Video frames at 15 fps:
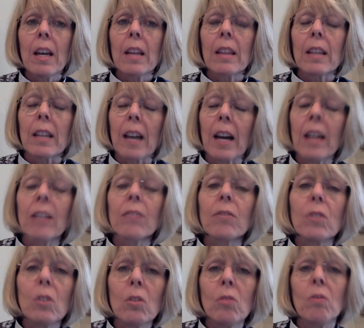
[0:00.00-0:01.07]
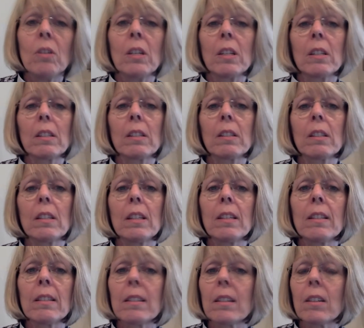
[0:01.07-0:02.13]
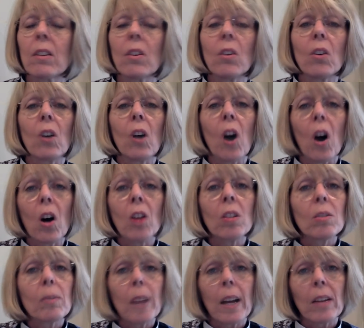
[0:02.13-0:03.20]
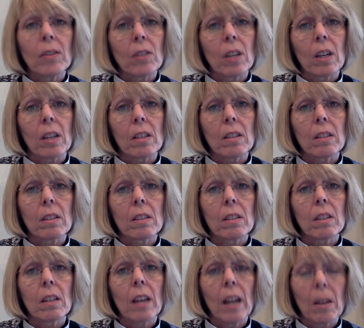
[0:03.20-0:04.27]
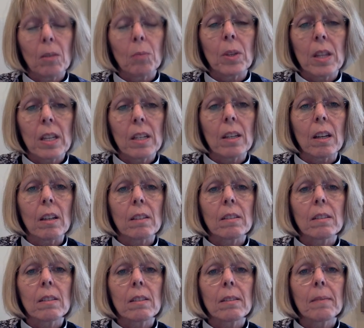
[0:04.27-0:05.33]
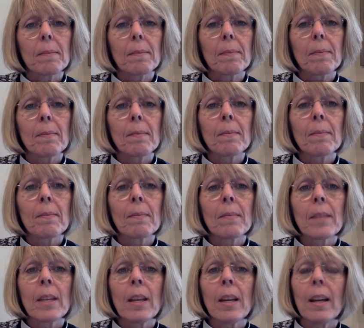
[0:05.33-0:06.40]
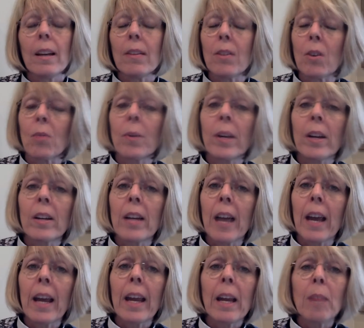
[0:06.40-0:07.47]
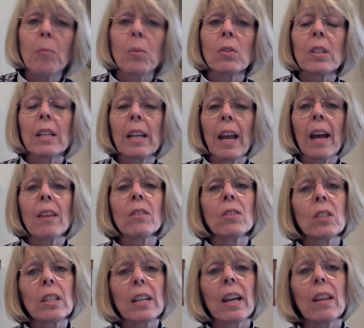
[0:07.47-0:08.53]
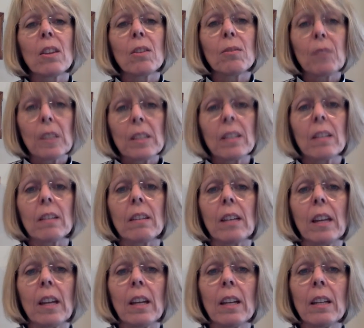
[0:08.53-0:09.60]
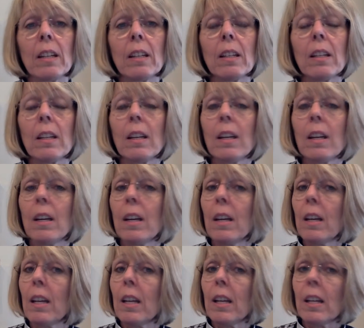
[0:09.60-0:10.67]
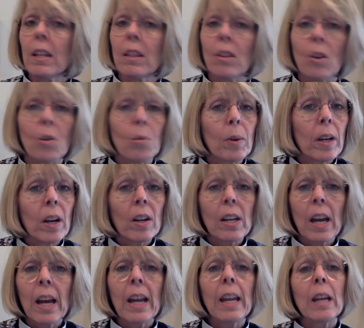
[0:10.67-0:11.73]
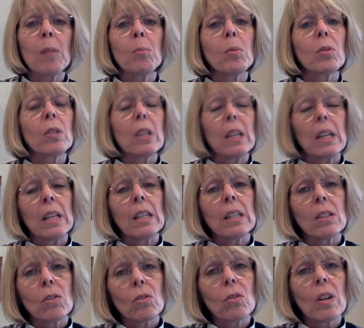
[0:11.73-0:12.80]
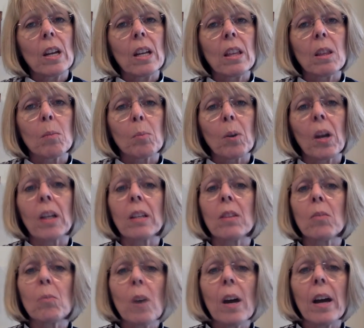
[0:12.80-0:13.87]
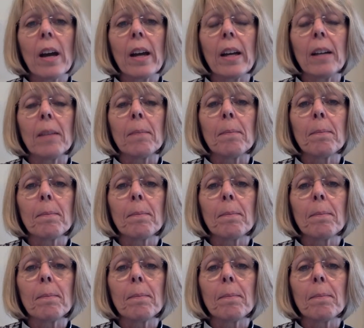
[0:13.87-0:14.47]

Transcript: the God of newness is still all around us and within us. And though we are not able to gather together physically, though we are not able to eat and drink the bread and the wine,